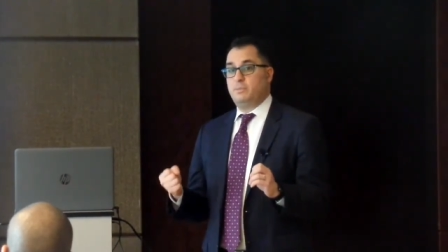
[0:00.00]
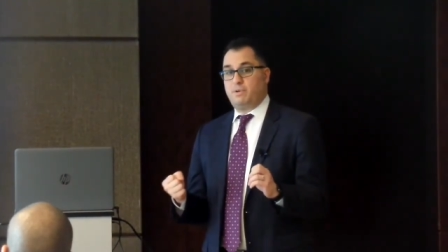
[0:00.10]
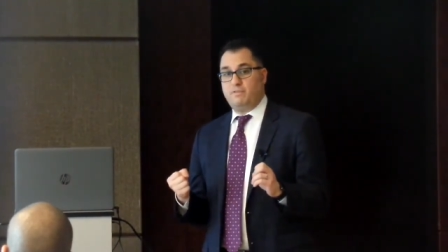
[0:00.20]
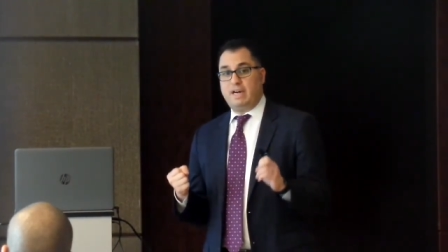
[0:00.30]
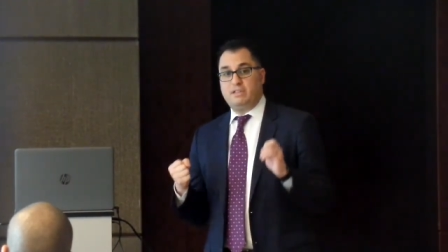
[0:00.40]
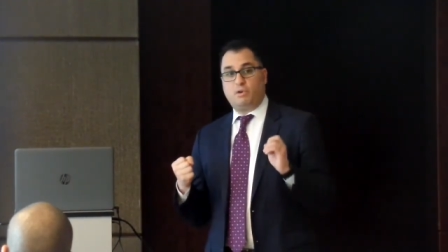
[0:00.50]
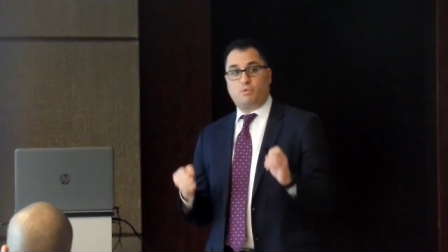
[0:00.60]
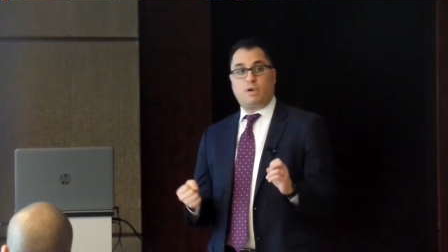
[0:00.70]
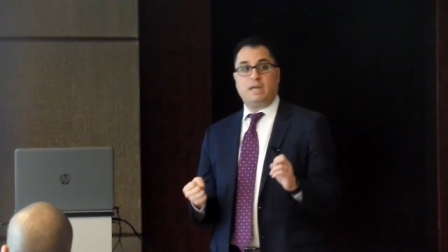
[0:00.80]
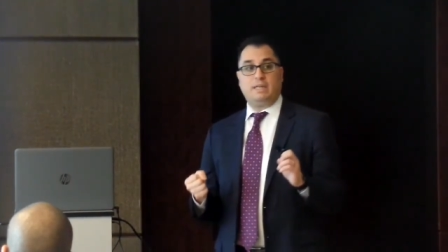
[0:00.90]
to provide
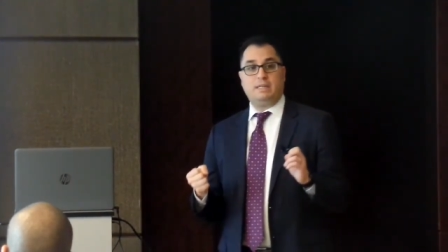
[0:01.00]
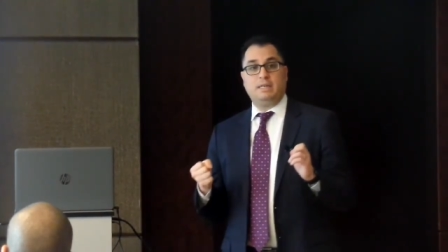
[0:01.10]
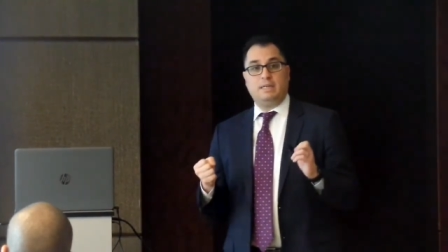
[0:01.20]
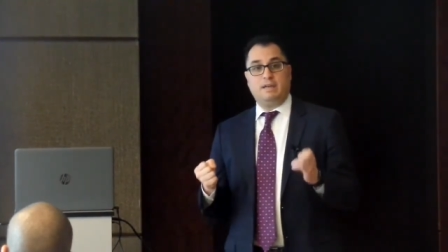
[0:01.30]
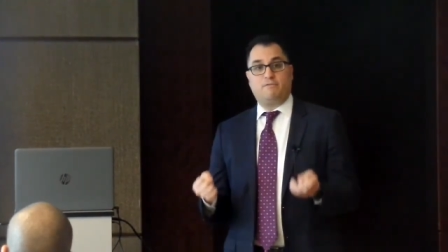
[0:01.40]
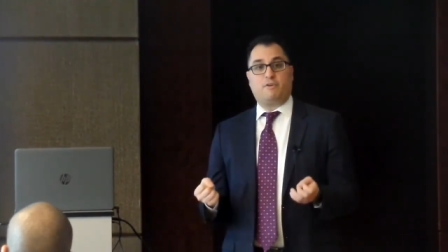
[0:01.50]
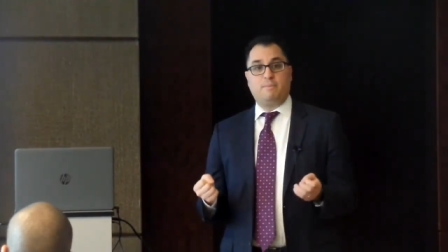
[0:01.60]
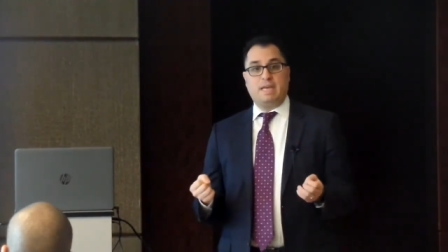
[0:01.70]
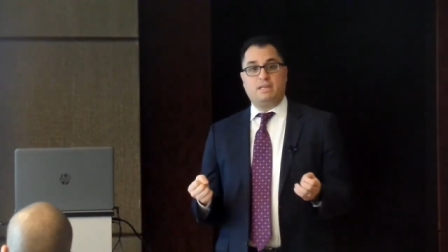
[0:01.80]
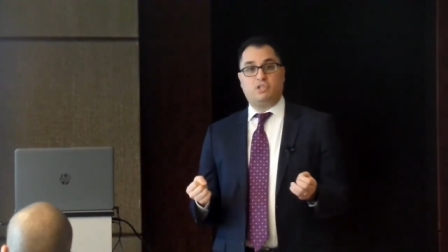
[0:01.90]
the right
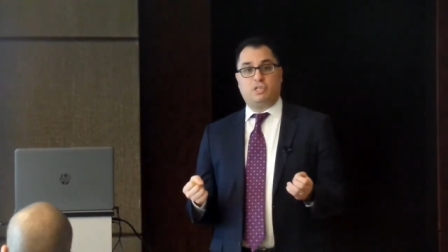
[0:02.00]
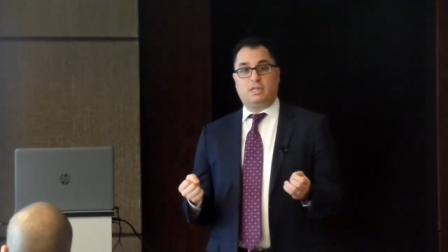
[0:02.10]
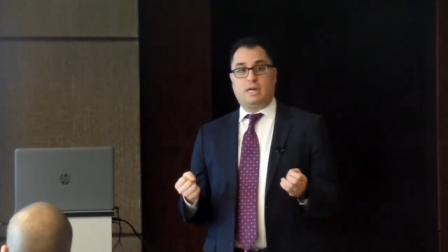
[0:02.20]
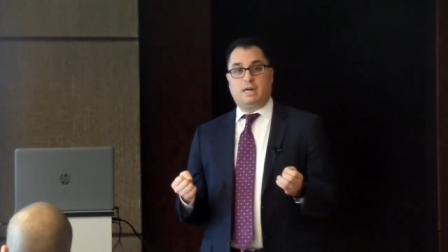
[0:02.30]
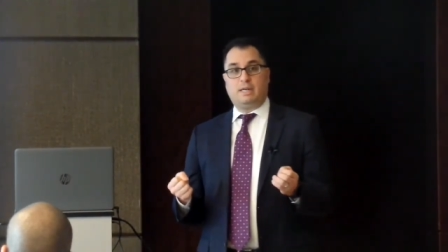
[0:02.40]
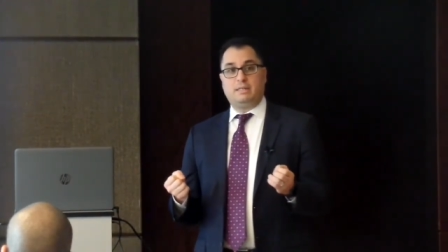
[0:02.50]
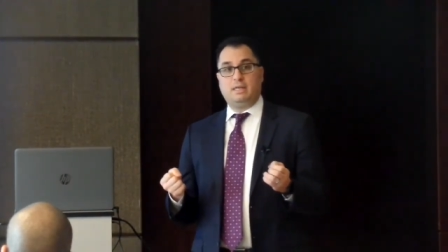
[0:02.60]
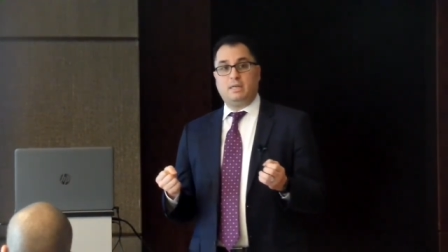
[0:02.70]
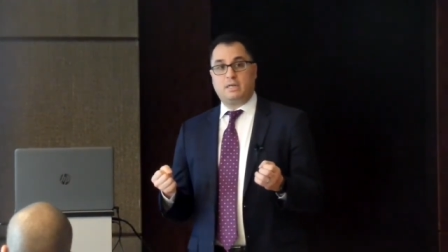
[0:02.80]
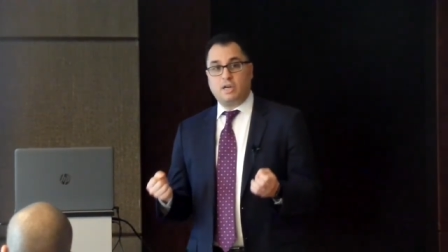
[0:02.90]
information
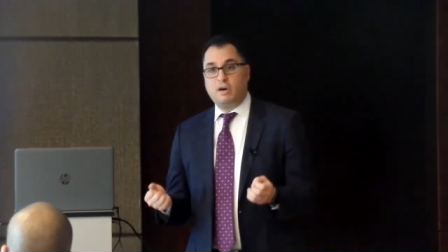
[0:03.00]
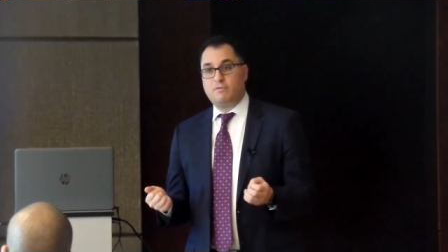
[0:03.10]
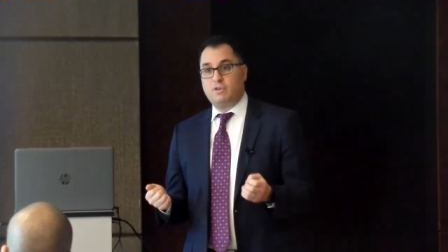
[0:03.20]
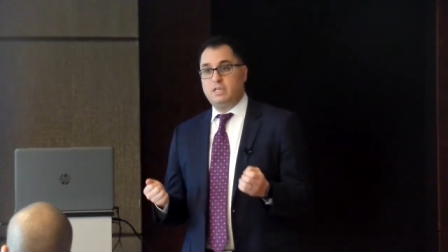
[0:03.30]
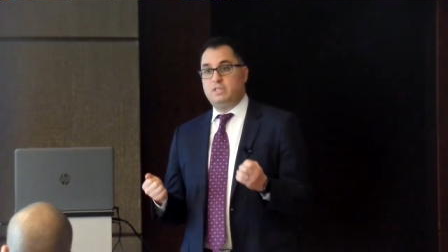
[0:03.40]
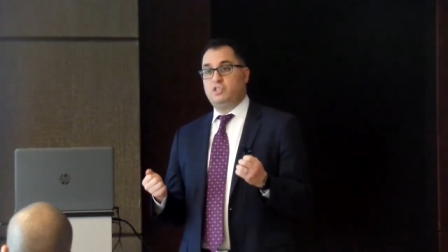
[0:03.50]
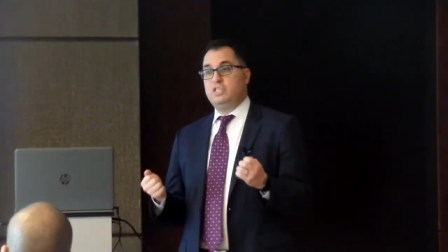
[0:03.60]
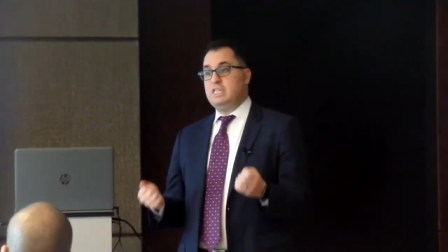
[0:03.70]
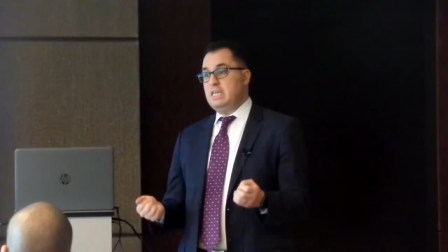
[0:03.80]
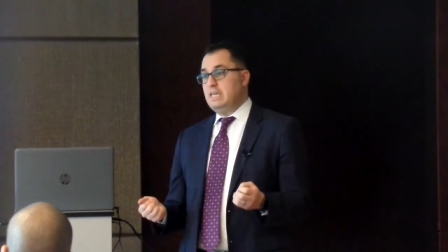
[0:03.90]
on
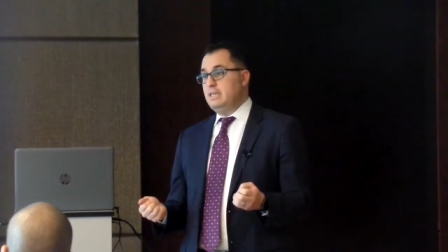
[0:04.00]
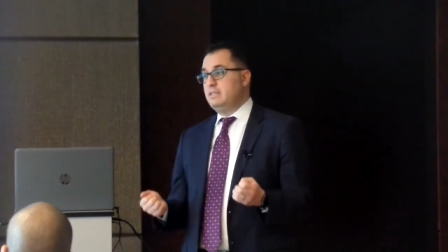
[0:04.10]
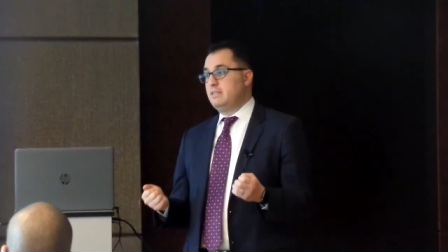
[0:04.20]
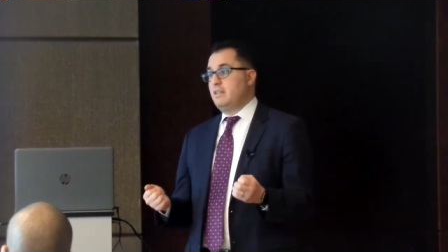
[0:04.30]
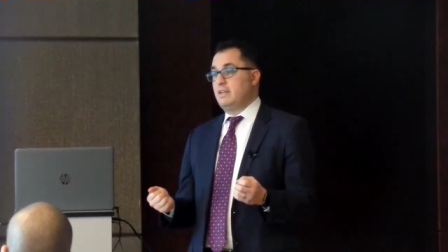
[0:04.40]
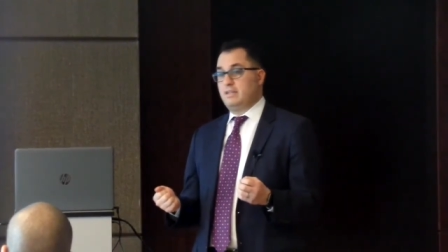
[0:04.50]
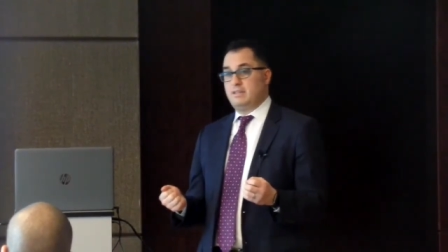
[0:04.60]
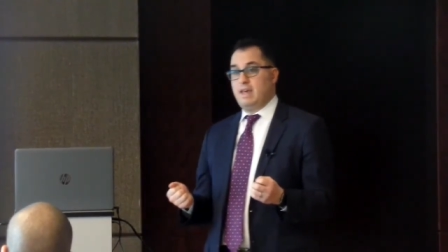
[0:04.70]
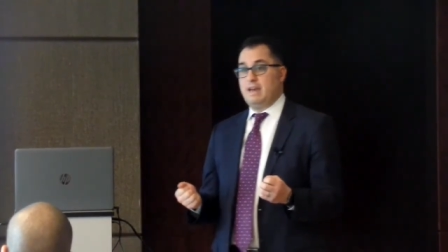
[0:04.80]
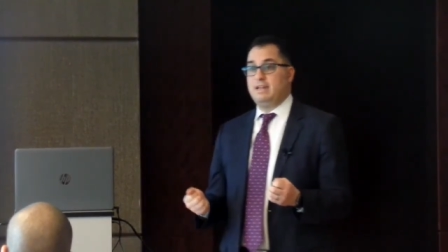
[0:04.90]
coverage, needs, and
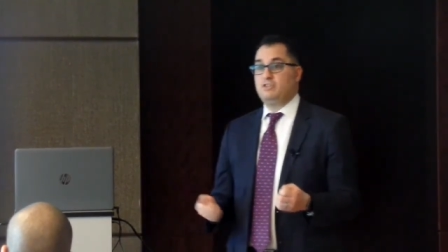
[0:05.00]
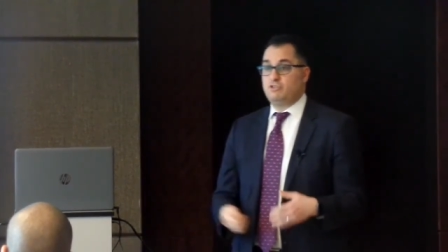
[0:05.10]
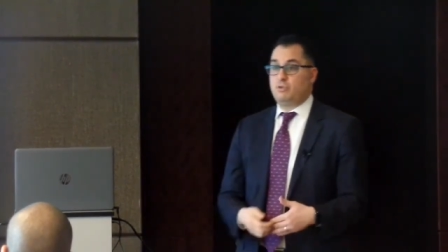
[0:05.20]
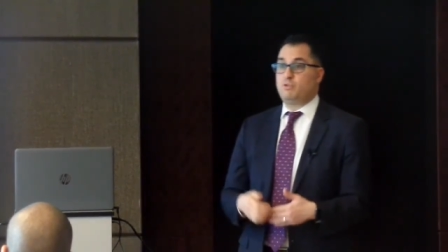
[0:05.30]
things of that nature.